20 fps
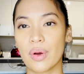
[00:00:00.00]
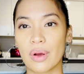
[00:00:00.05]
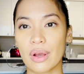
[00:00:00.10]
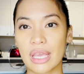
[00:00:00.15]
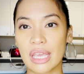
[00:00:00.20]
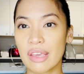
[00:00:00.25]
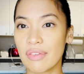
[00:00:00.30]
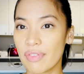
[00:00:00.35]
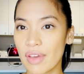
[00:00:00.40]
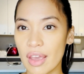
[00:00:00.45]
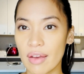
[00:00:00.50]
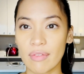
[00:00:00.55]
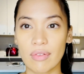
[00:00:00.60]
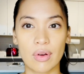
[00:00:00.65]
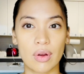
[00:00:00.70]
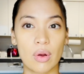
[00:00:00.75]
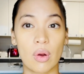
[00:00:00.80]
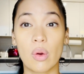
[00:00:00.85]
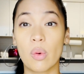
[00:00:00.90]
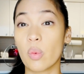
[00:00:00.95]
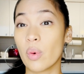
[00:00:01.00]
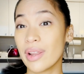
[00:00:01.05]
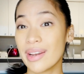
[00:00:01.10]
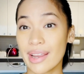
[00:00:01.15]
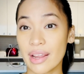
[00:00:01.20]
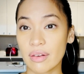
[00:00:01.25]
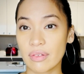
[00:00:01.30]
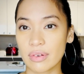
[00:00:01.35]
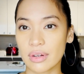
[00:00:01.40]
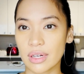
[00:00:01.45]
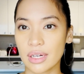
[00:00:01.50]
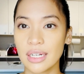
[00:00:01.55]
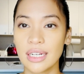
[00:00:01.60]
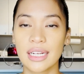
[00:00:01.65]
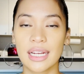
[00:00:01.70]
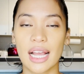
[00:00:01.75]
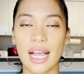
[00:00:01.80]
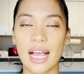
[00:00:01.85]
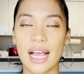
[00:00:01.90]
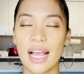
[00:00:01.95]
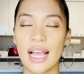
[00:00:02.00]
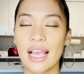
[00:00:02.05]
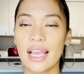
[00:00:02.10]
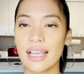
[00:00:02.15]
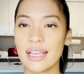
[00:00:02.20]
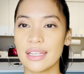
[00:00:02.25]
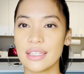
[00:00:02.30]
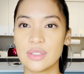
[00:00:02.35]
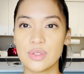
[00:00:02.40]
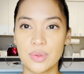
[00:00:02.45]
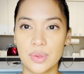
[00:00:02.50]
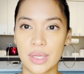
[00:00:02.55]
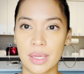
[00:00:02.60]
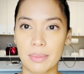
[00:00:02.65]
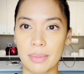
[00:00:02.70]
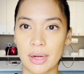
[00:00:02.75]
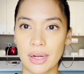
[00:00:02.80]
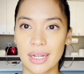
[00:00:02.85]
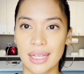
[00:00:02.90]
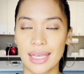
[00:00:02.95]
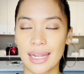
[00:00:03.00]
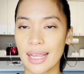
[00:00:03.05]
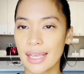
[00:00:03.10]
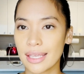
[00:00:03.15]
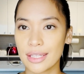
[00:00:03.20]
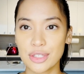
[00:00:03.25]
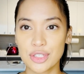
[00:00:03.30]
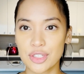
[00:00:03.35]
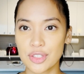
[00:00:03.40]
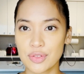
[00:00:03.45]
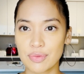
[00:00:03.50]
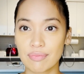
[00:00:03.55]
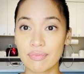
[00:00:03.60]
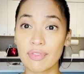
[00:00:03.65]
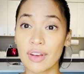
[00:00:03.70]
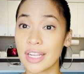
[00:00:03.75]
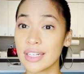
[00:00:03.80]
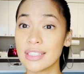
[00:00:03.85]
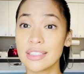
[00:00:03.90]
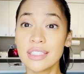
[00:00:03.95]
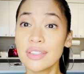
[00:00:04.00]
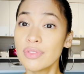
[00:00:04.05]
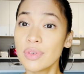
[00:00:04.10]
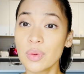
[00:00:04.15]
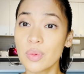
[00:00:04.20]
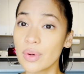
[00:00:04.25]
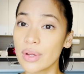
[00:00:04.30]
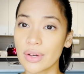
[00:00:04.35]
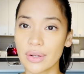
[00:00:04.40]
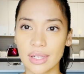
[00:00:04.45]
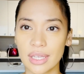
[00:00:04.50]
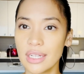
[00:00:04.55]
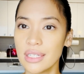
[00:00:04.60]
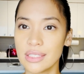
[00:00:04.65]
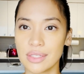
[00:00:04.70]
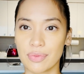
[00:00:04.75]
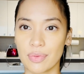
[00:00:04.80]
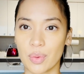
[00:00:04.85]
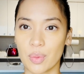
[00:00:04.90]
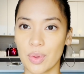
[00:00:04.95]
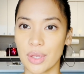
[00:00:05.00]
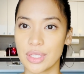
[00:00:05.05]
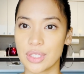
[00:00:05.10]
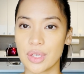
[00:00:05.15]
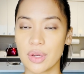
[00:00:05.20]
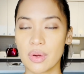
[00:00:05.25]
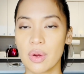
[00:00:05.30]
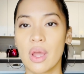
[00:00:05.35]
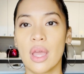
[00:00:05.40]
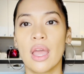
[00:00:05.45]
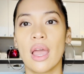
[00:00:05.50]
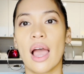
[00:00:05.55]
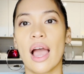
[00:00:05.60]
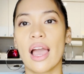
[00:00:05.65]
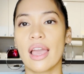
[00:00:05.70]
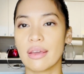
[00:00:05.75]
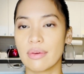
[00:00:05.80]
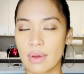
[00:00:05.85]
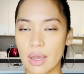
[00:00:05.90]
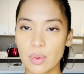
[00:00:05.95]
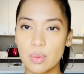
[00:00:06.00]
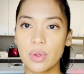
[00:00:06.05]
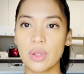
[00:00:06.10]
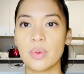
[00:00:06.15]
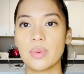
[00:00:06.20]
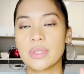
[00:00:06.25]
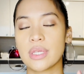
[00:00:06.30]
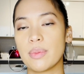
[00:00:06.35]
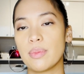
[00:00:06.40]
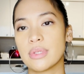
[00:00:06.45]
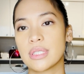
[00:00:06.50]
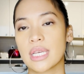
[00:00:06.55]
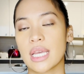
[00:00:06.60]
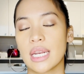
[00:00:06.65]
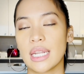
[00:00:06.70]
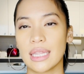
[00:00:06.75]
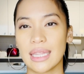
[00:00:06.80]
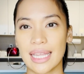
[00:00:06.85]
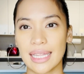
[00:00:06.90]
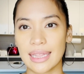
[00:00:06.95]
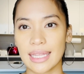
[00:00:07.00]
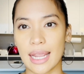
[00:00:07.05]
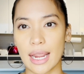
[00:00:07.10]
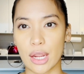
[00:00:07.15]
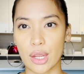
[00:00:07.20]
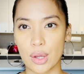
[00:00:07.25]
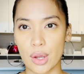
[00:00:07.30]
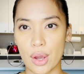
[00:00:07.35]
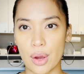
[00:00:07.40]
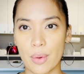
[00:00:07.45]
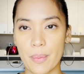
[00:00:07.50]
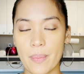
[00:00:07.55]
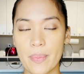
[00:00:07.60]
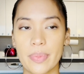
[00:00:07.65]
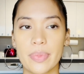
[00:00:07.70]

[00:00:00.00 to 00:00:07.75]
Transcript: if ever or whenever I do get married again, I can just find a different one or get a different one. So I really was able to kind of let that go.